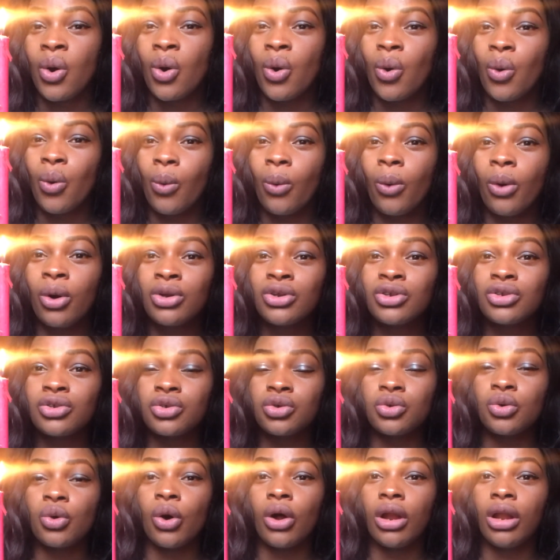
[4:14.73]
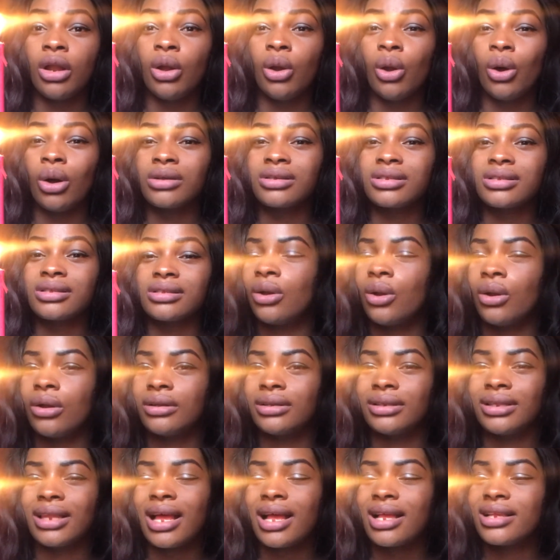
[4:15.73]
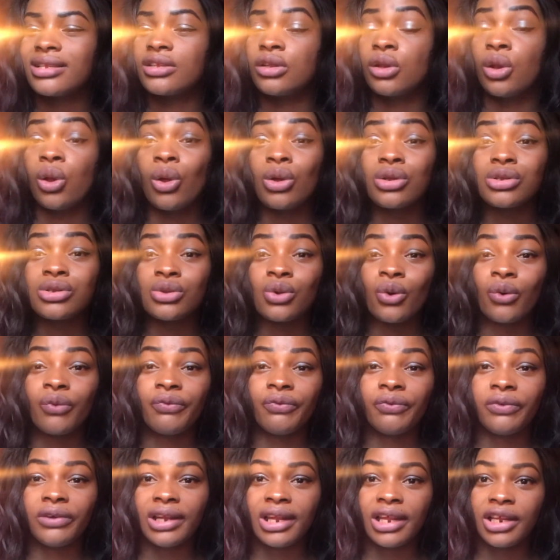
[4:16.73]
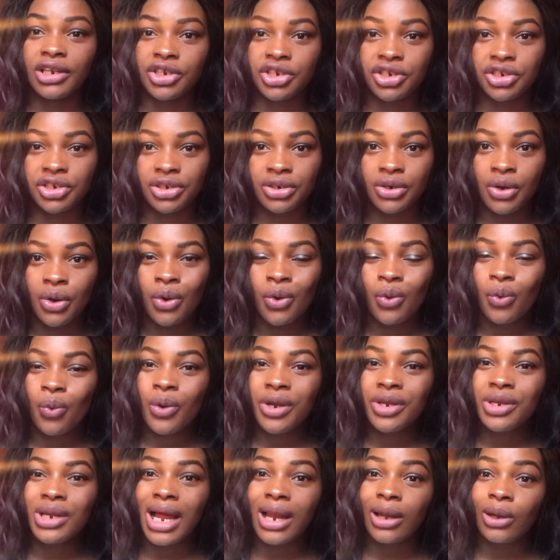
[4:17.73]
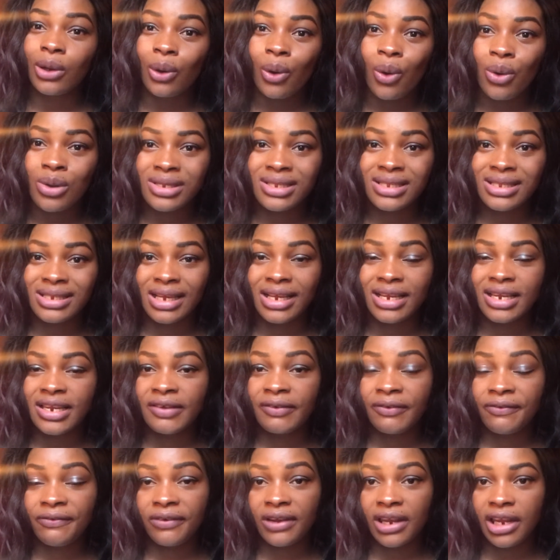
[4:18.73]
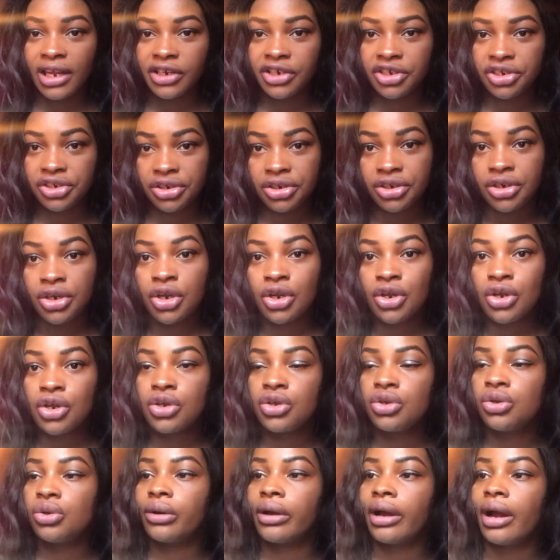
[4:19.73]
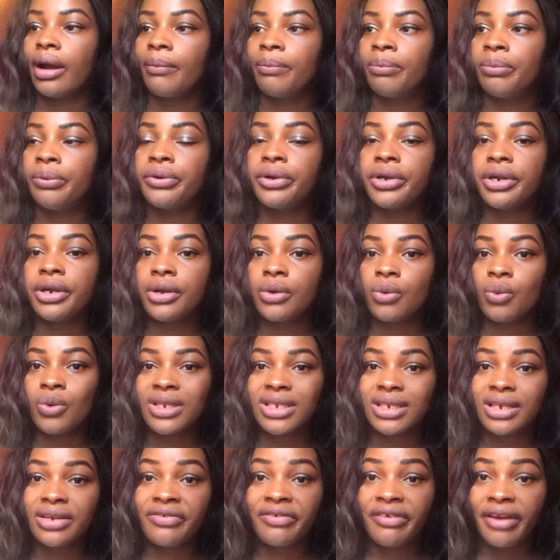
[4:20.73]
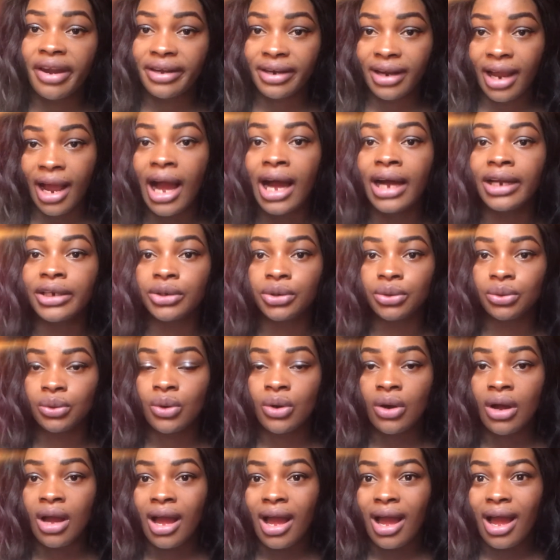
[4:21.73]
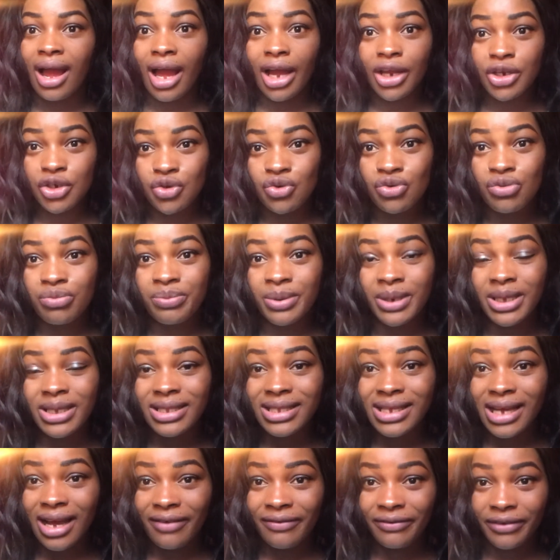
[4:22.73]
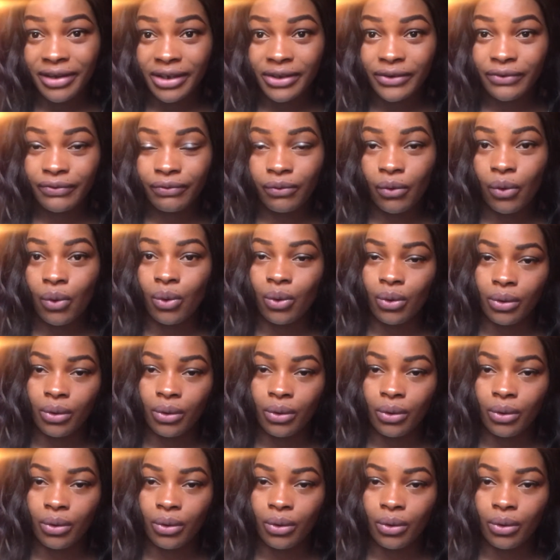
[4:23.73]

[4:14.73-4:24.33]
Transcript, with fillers: Once you are lost, that's lost of flesh. When you are lost in the flesh, you can pray with a red candle and you'll be intervened for.